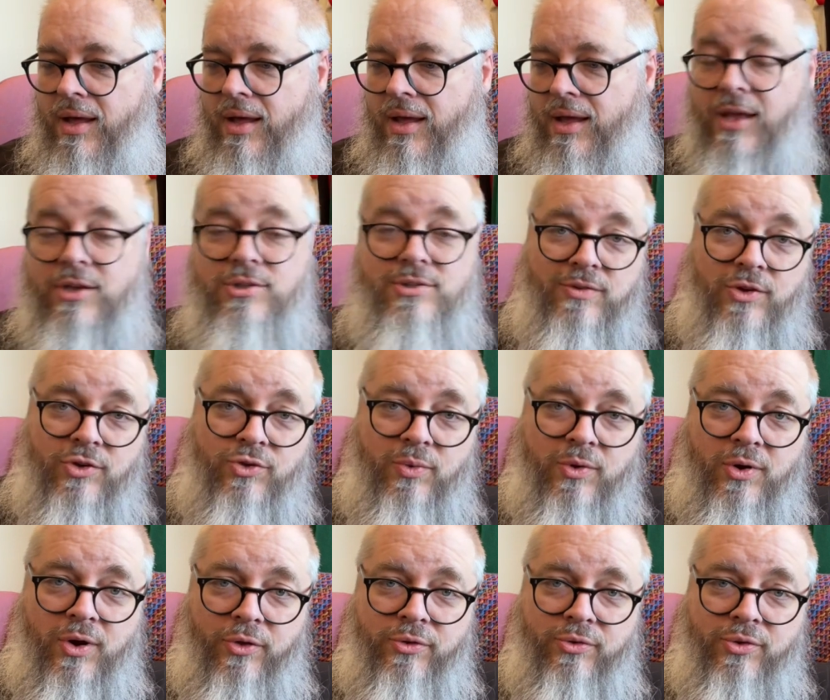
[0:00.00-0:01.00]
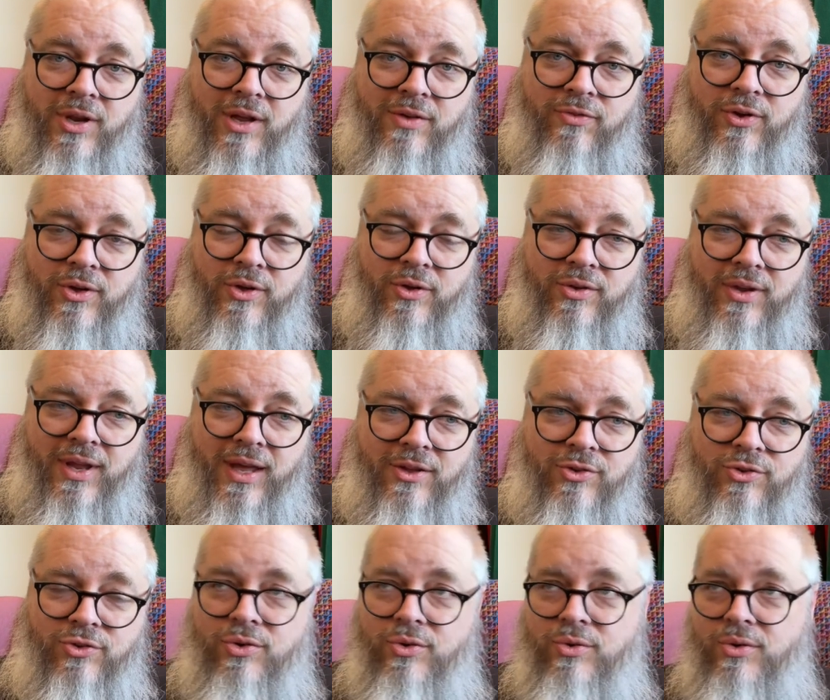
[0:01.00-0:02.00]
Each of us will go through difficult
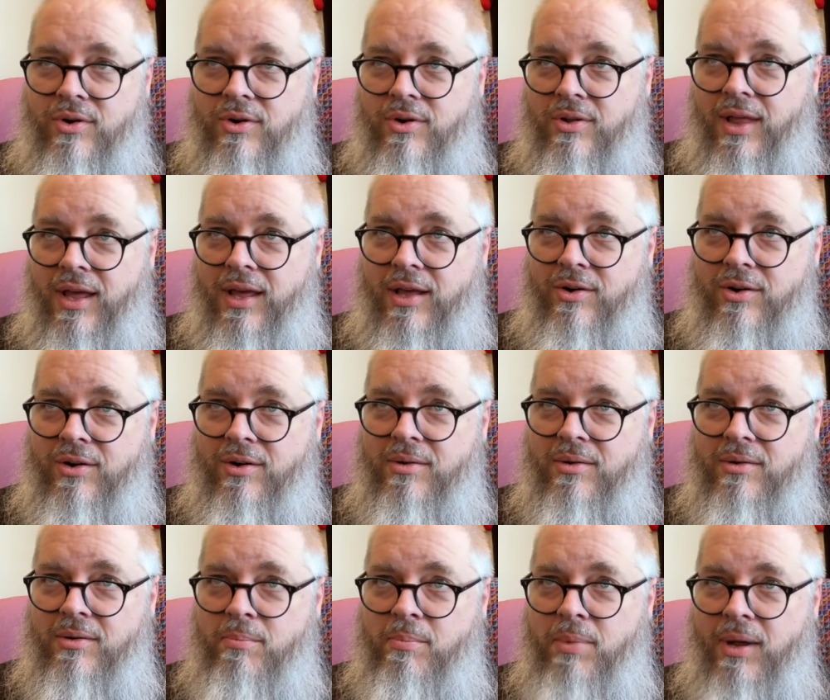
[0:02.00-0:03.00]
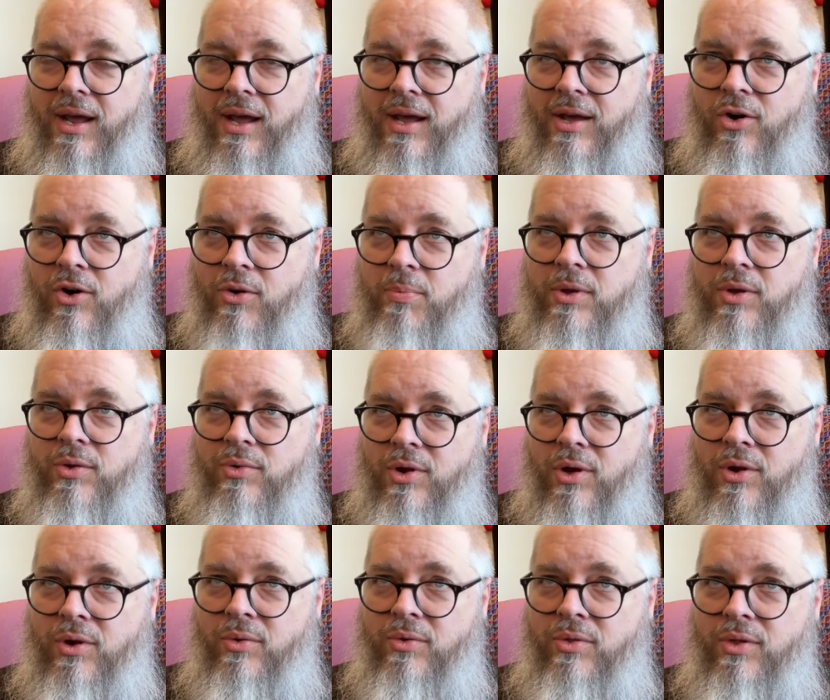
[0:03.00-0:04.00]
days sooner or later, but I hope you
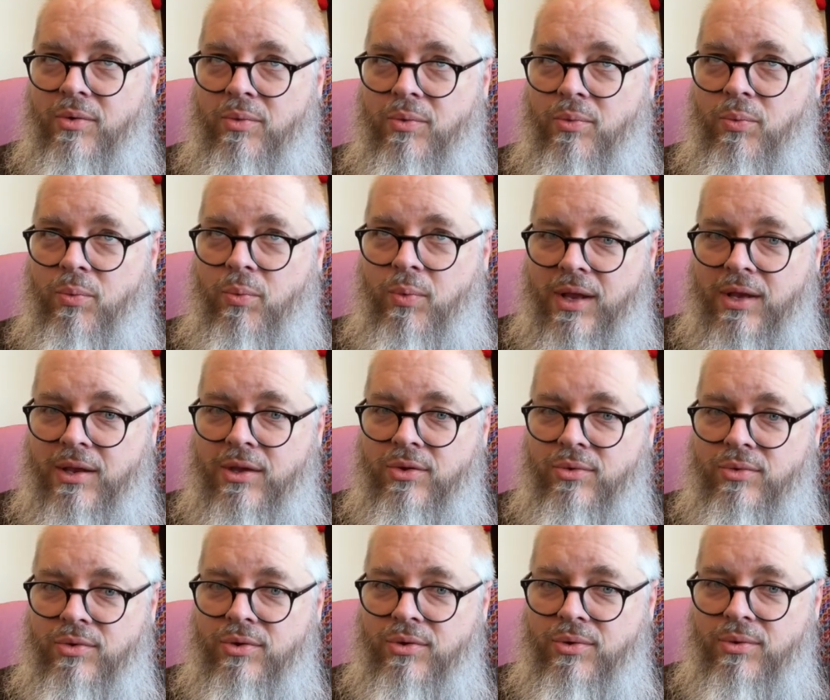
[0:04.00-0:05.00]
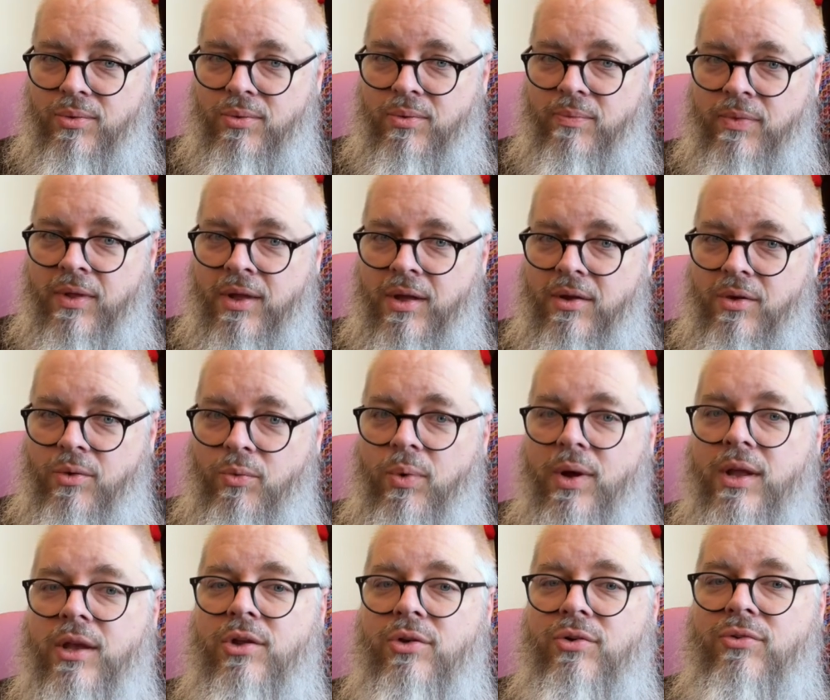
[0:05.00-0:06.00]
know that when you do,
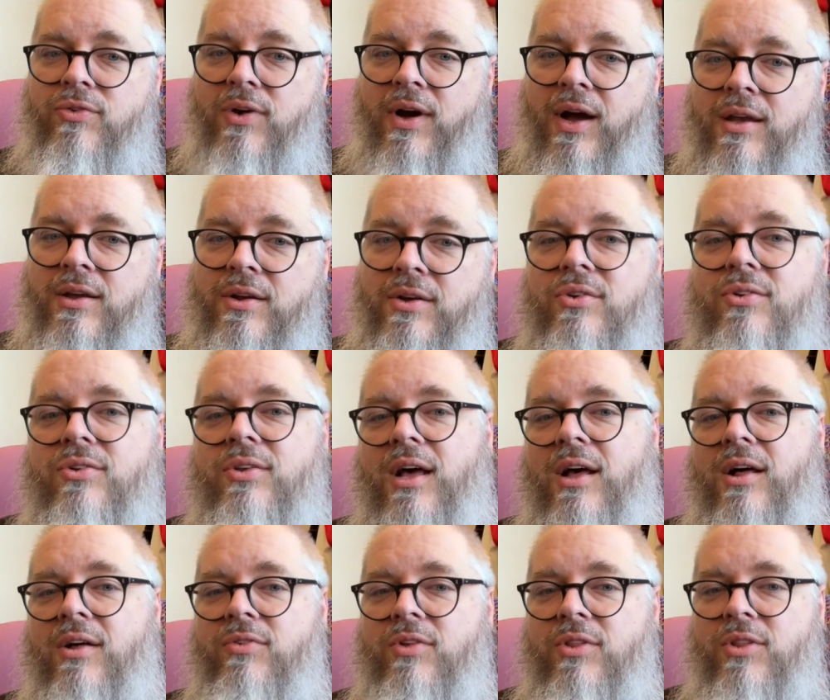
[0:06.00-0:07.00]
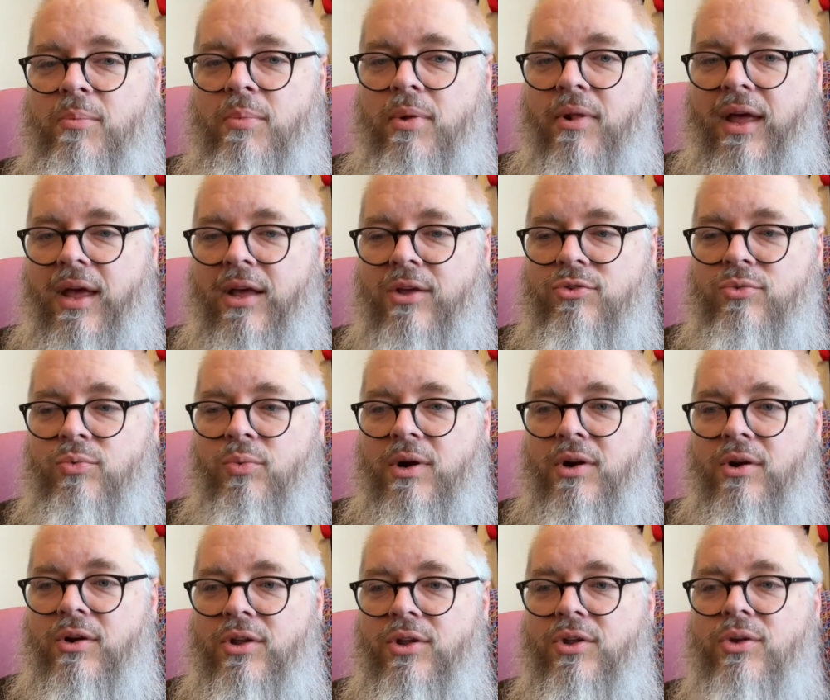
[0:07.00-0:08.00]
When you find yourself in the place
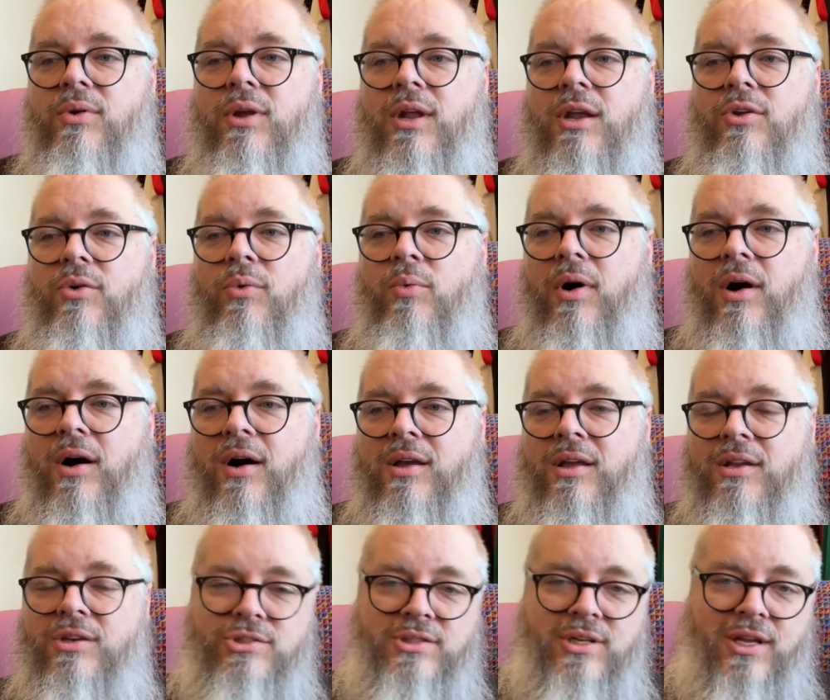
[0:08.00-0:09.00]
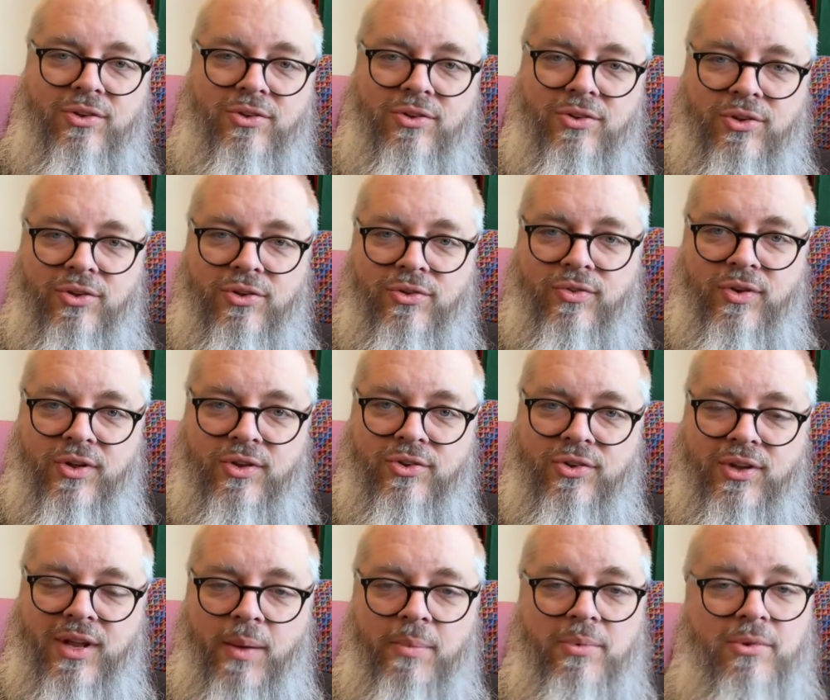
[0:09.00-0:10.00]
where you need to walk in Jesus'
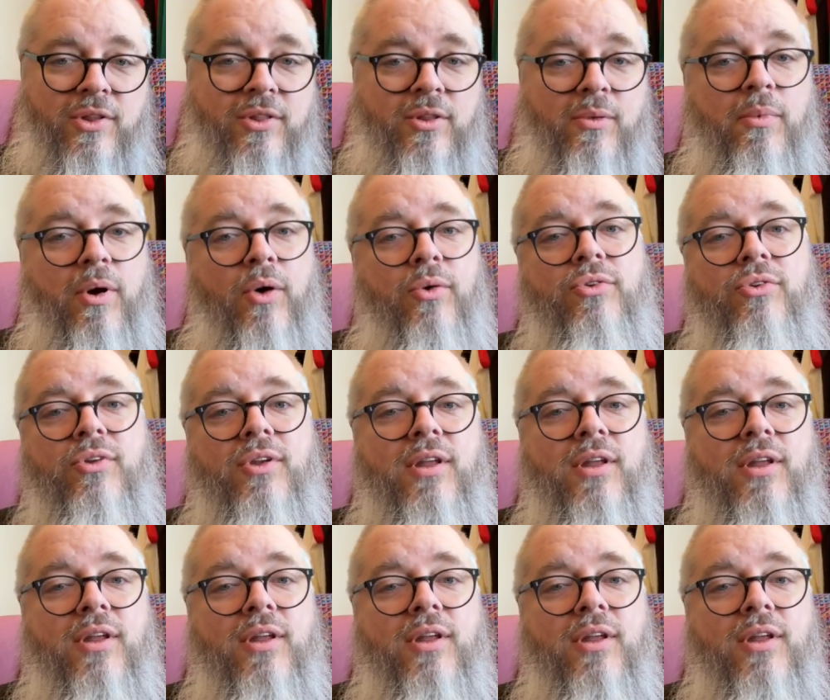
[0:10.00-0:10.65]
footsteps in the most